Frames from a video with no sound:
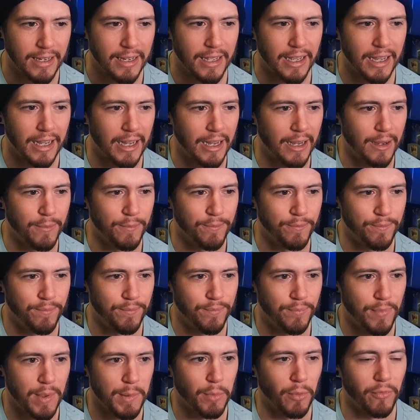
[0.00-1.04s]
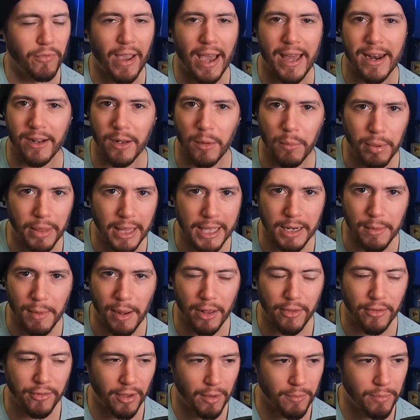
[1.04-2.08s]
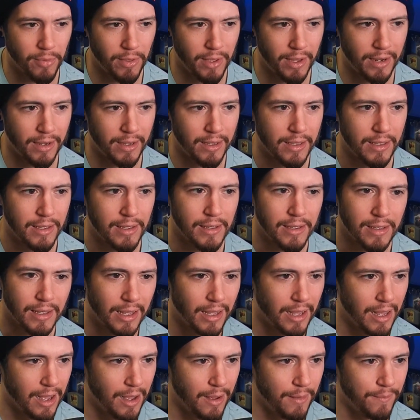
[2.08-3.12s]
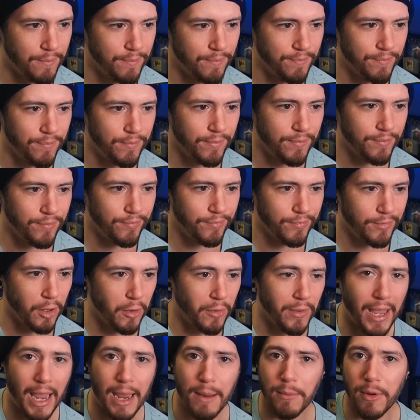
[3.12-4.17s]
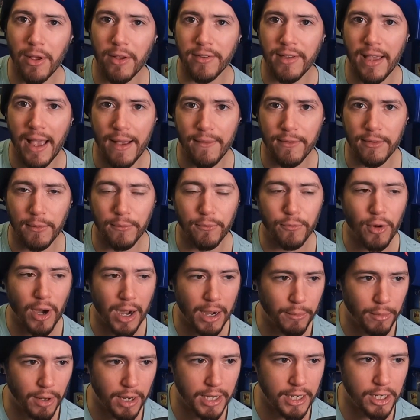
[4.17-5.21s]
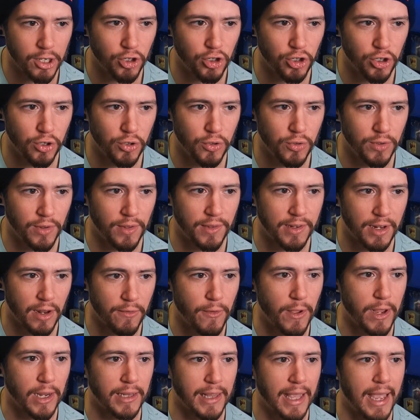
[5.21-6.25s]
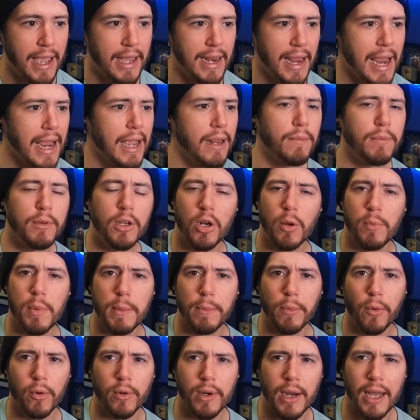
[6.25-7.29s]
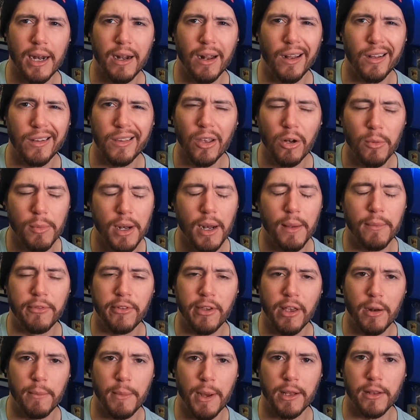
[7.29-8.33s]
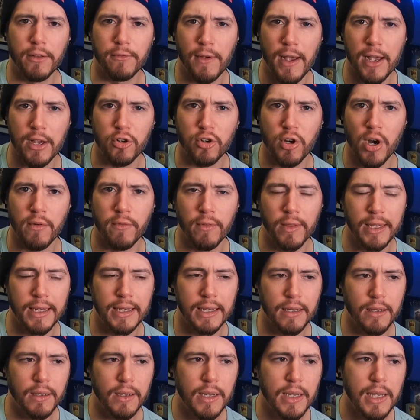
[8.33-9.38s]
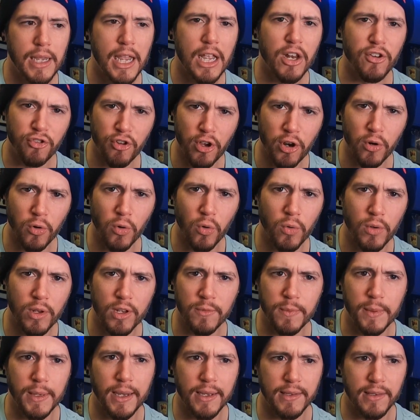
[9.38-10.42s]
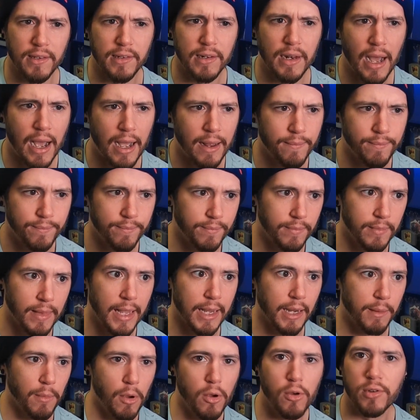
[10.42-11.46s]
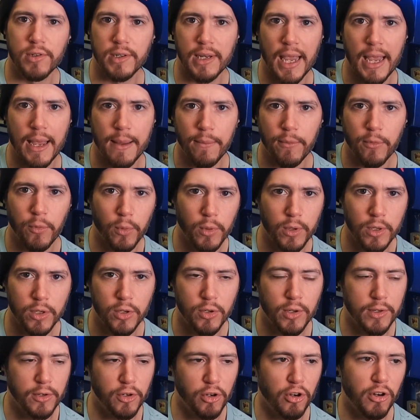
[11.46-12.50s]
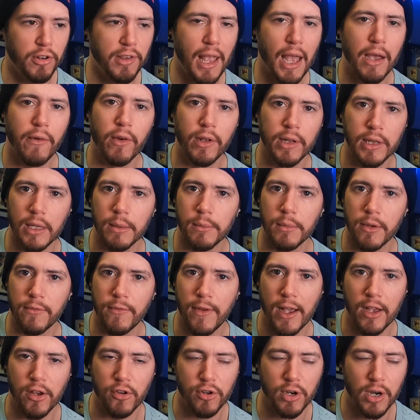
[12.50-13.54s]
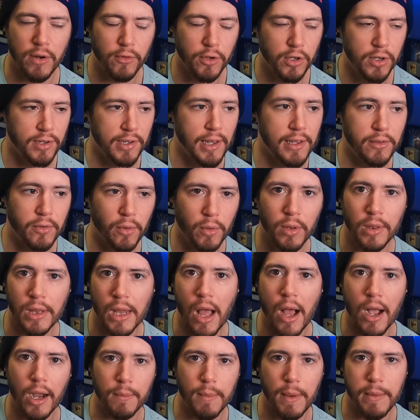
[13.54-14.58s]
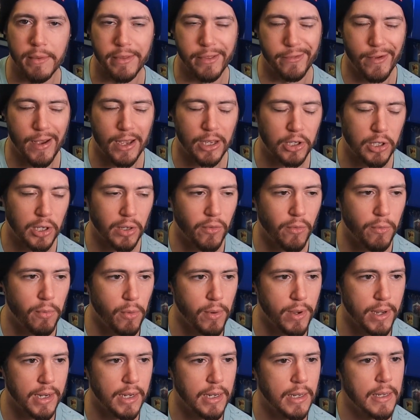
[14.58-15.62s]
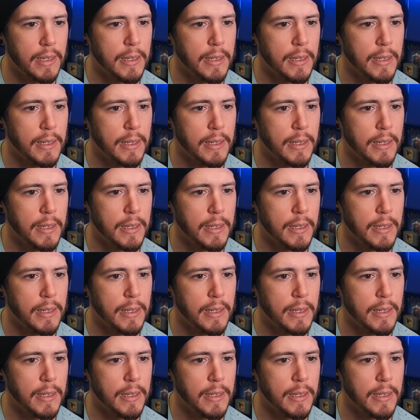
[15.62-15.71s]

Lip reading: People have got to complain about something. You know, the game does have some frame rate issues and stuff like that. And, you know, people are kind of a little bit upset about the fast traveling in general, is because it's not like most games where you just have unlimited fast travel. You just have to unlock maybe the fast travel point.